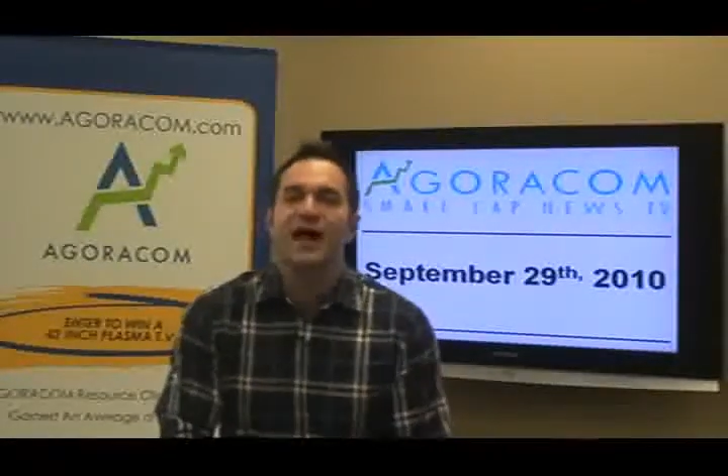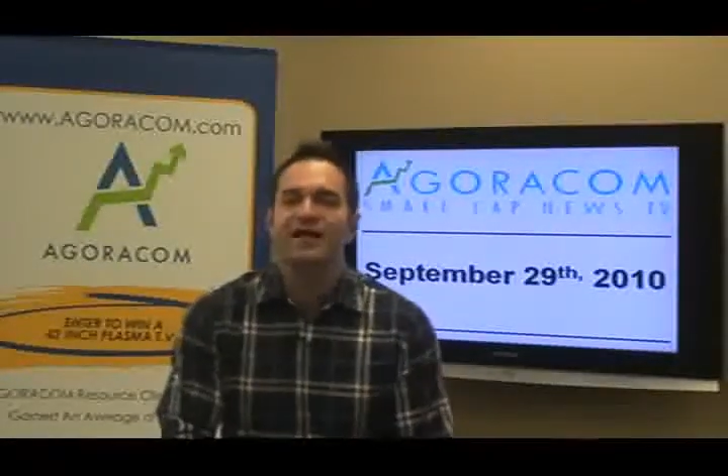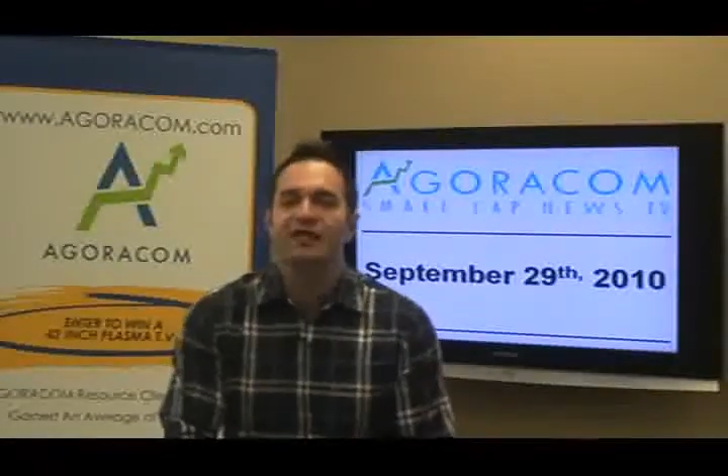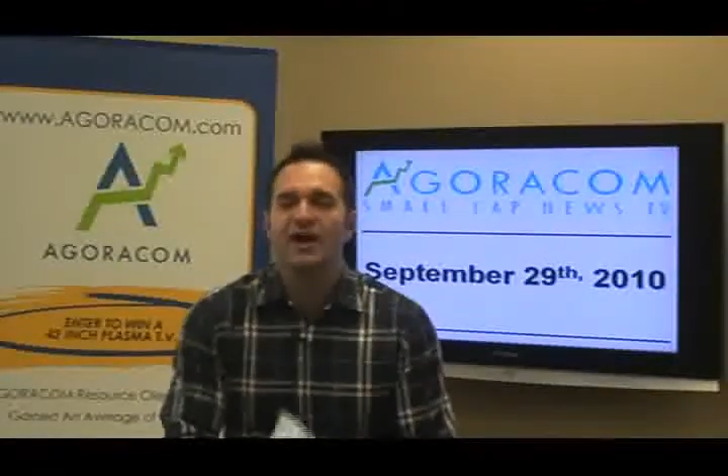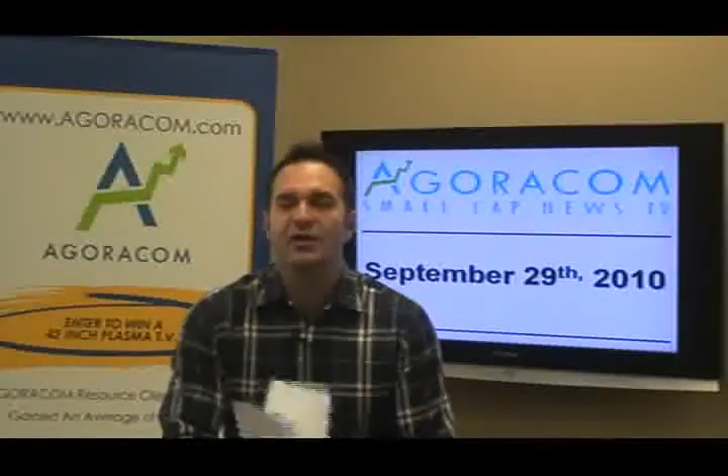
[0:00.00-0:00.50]

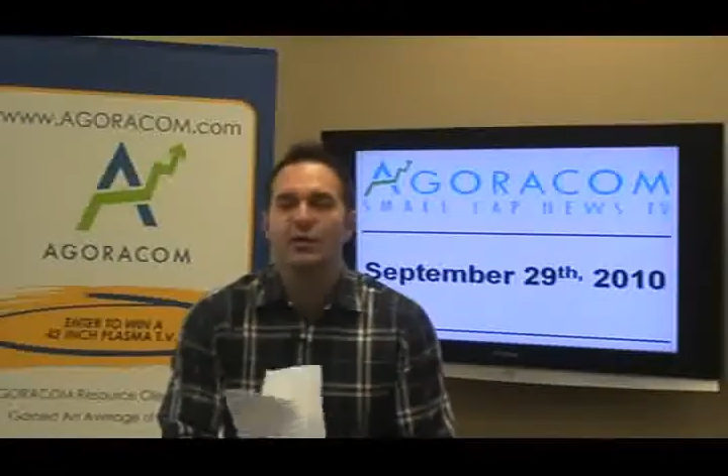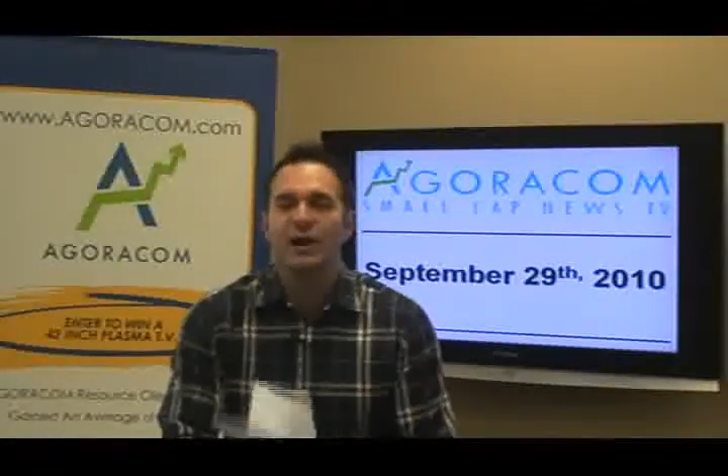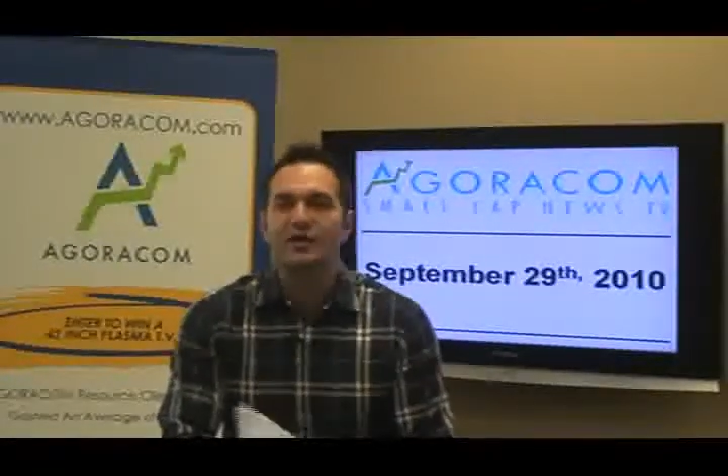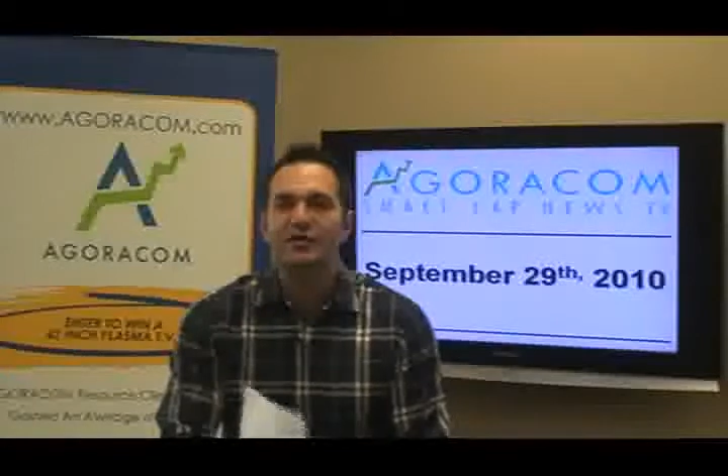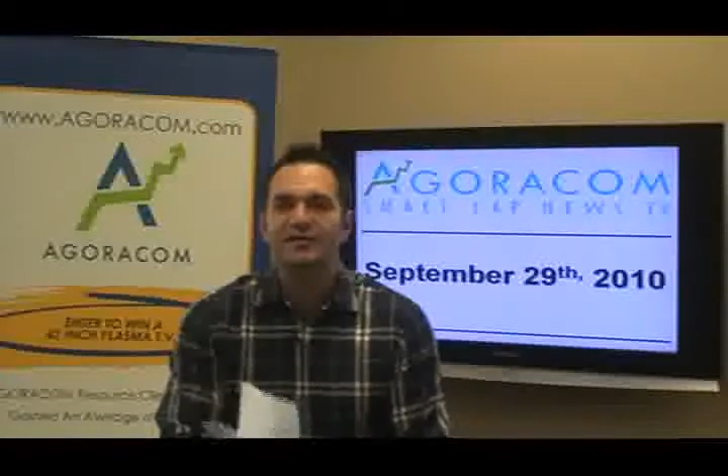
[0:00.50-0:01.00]
I've got a
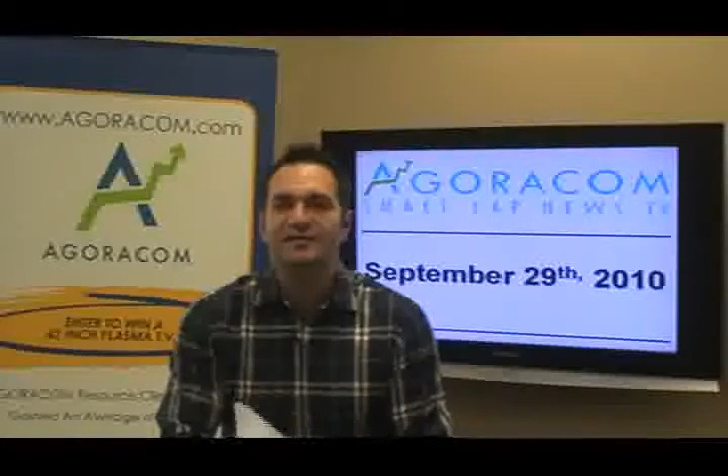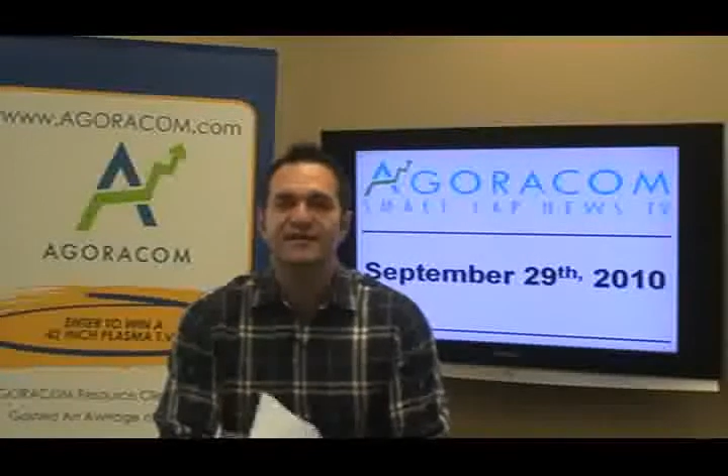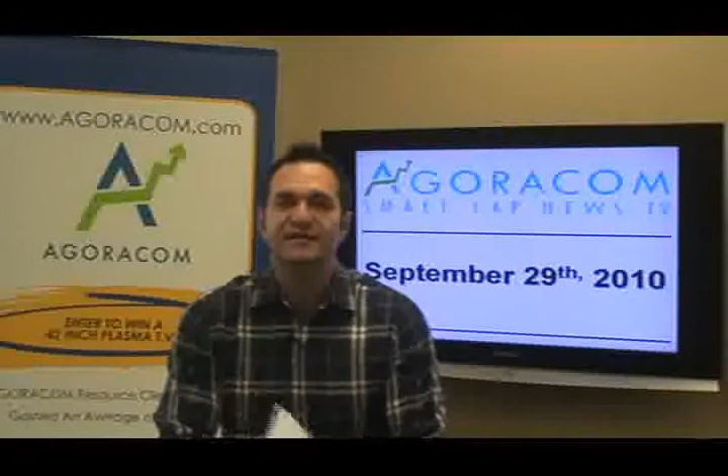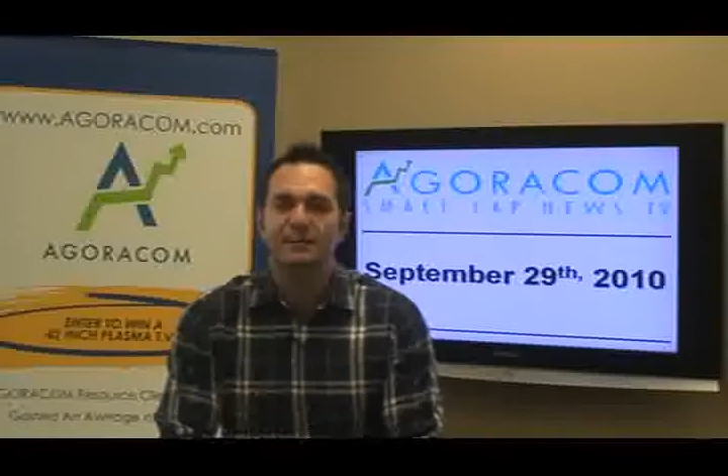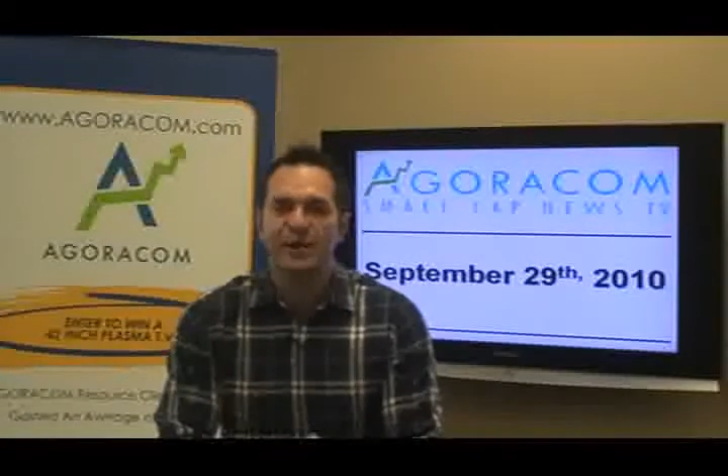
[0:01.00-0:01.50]
record
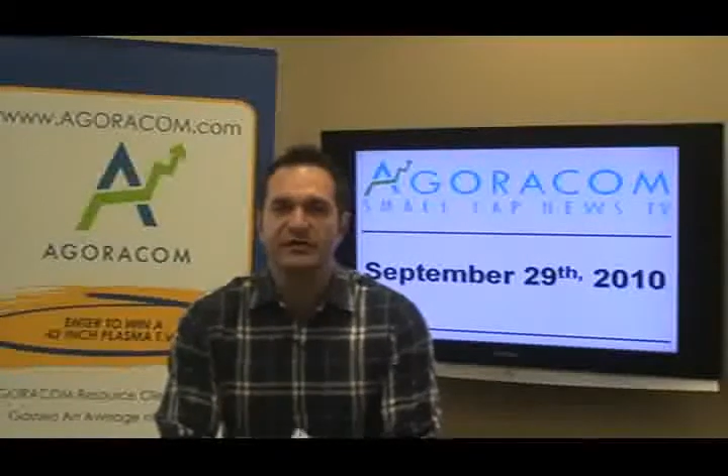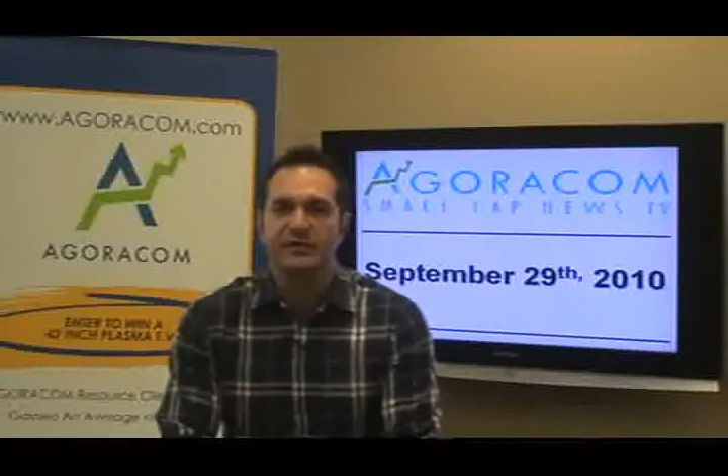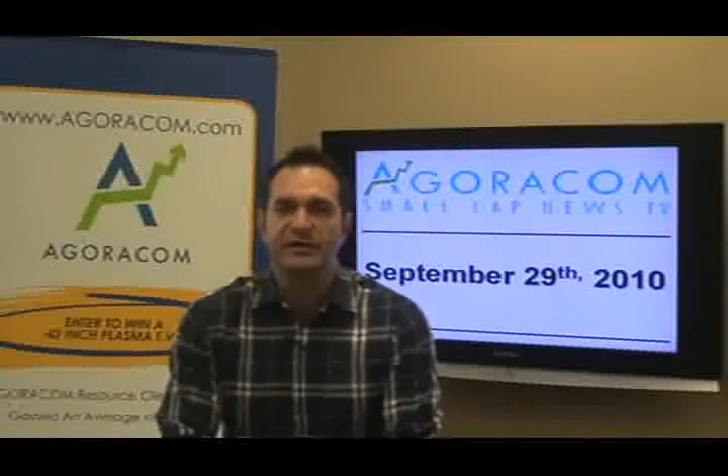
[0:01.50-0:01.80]
6 press